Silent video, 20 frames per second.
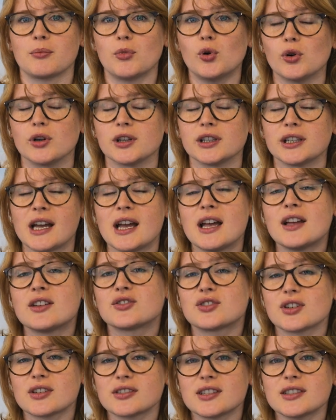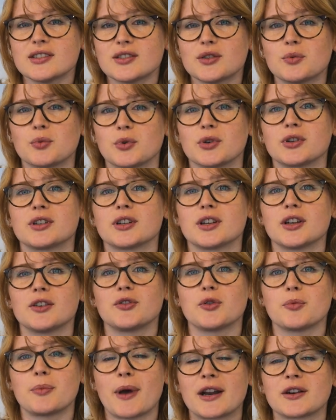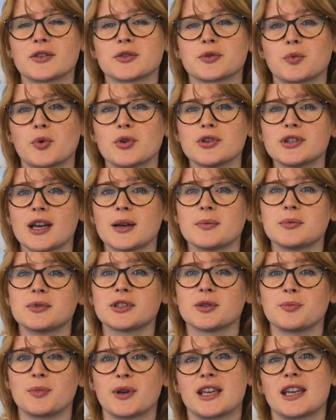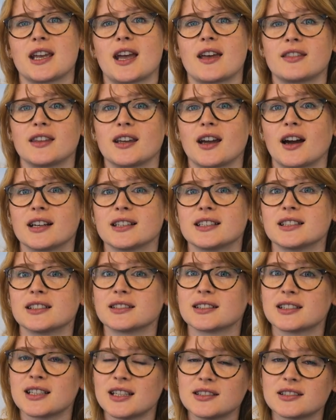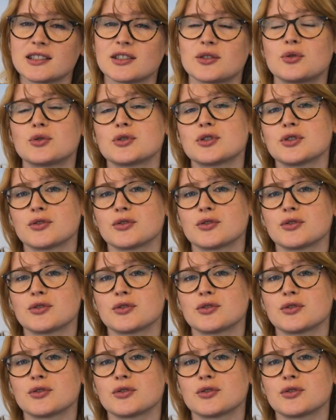more, just as you would if your panels weren't able to be at the ideal tilt or